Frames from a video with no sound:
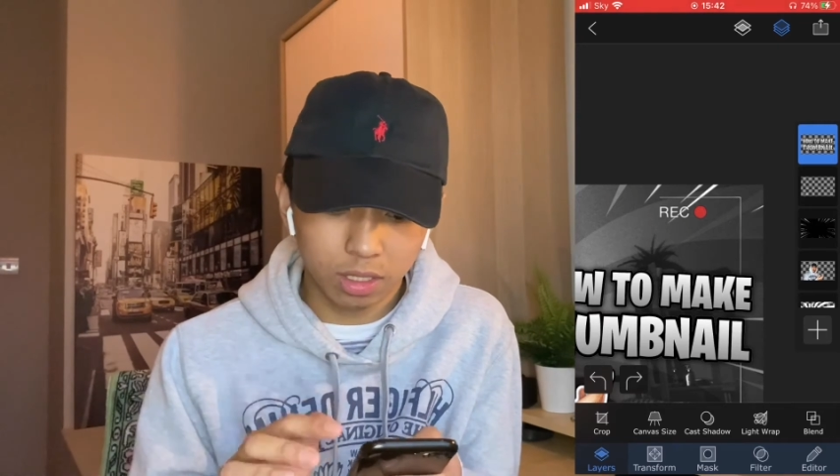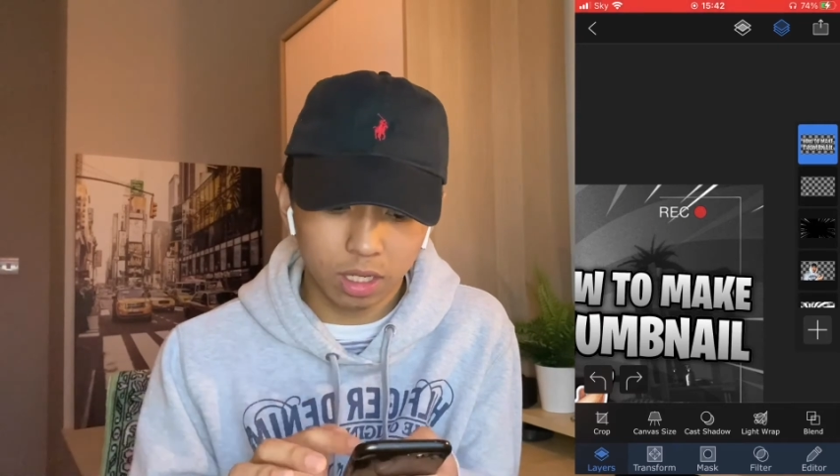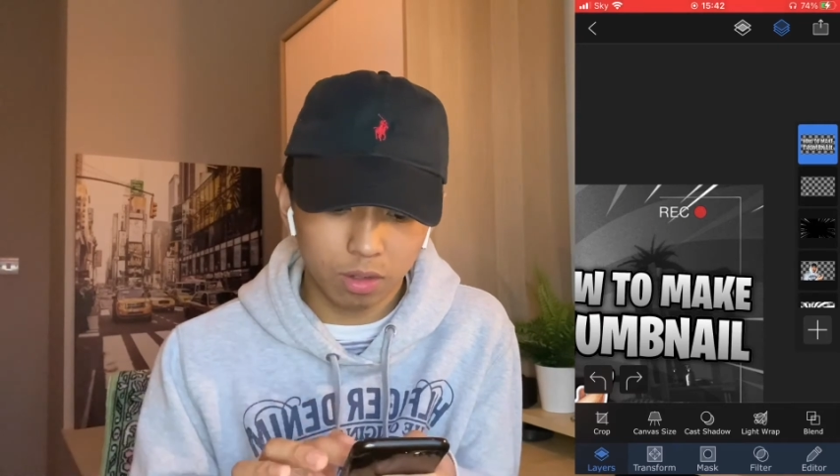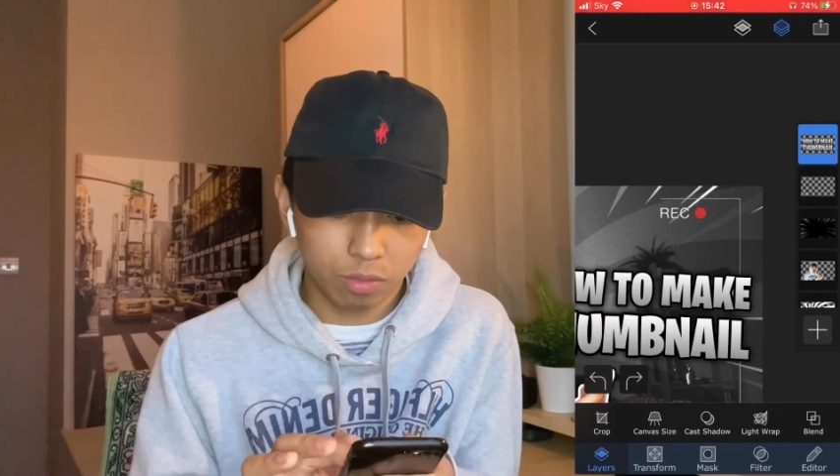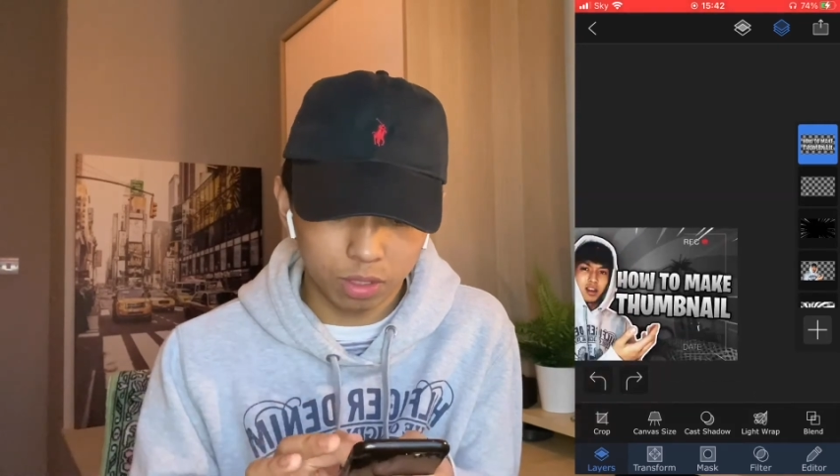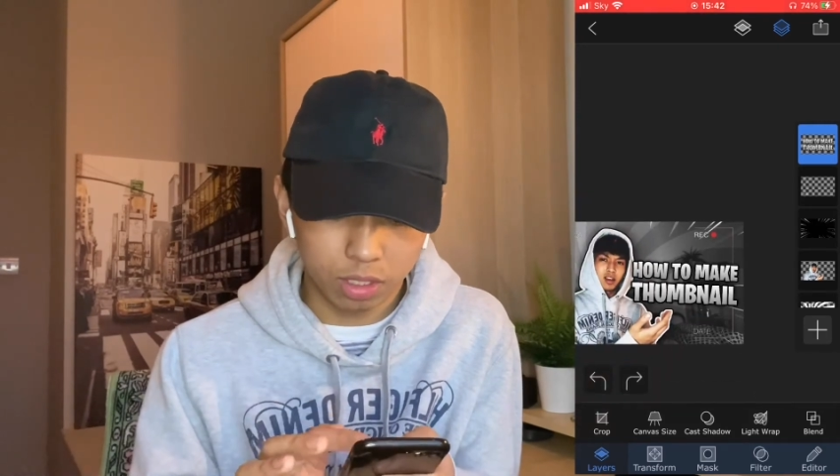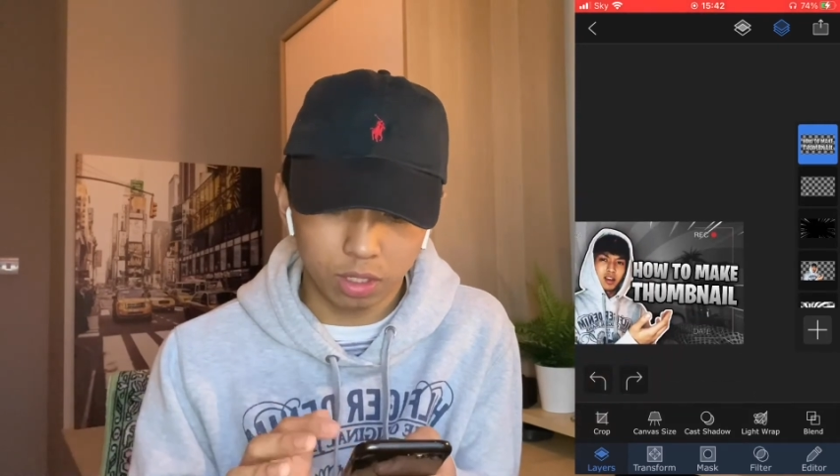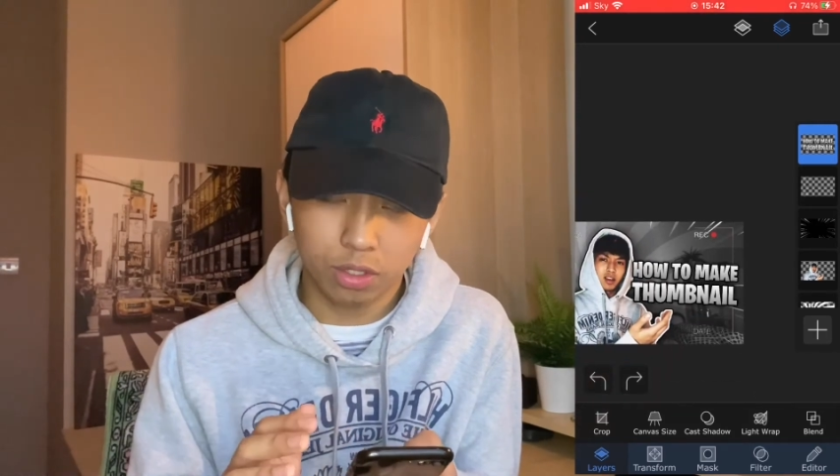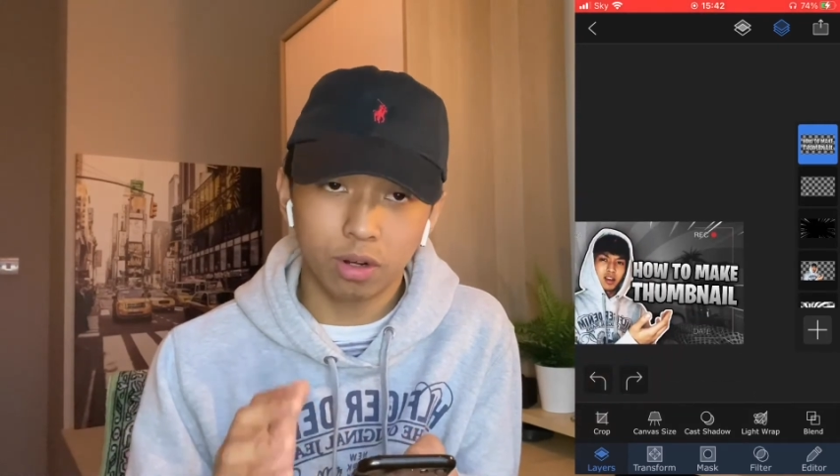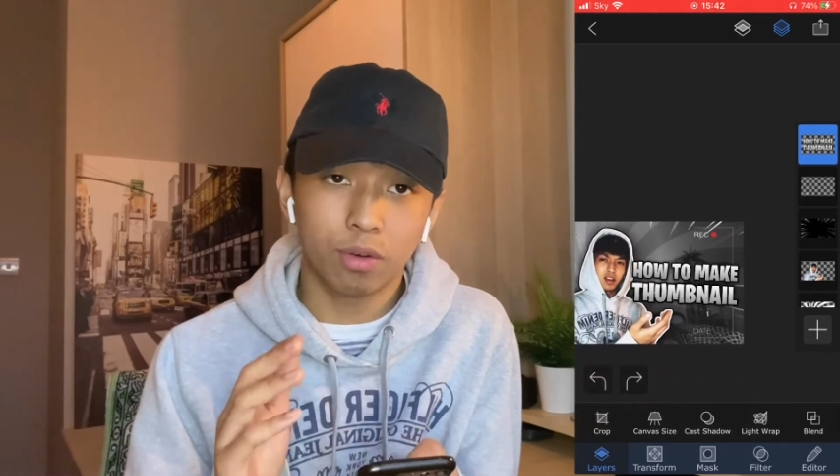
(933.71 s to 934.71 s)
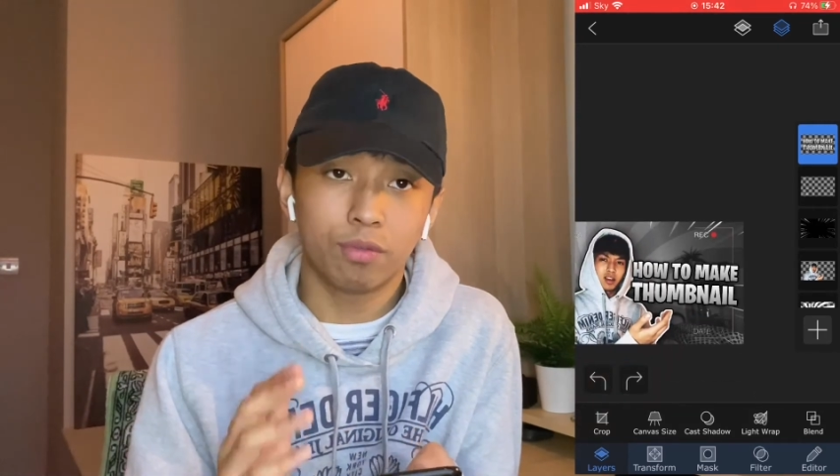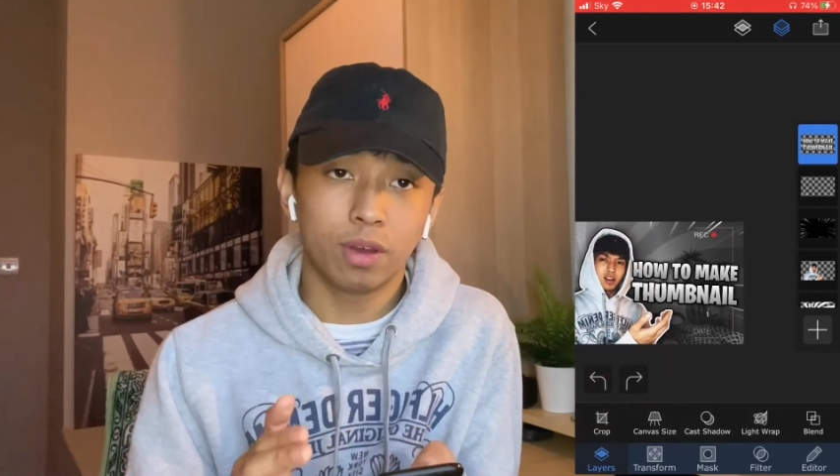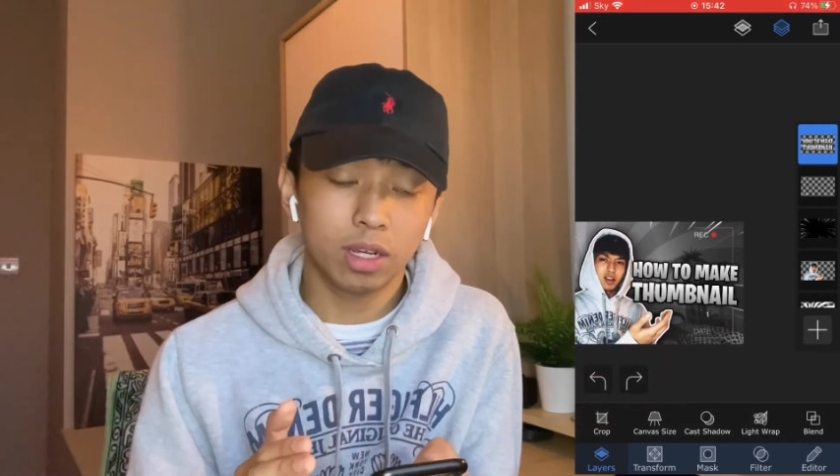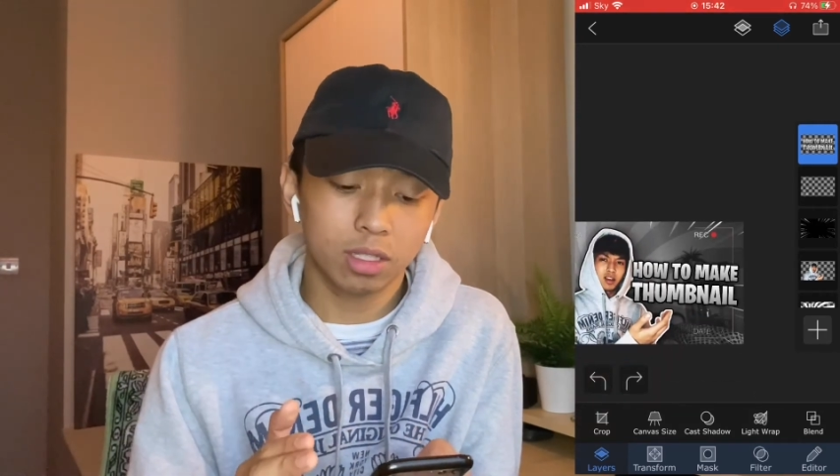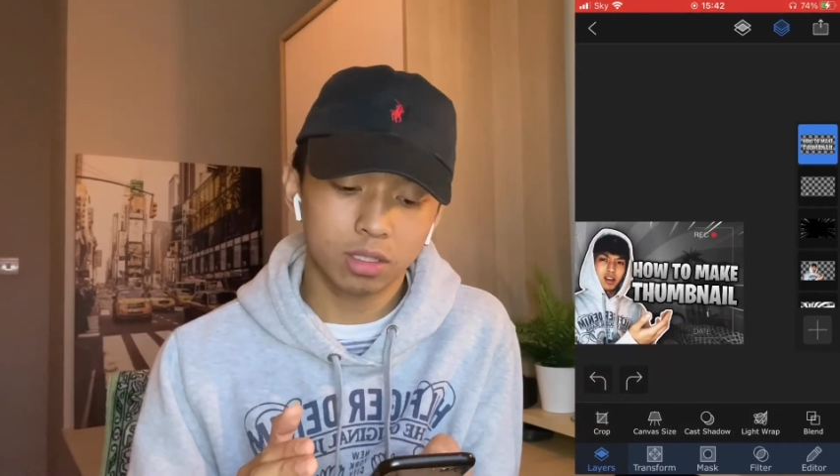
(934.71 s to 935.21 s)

that with another effect.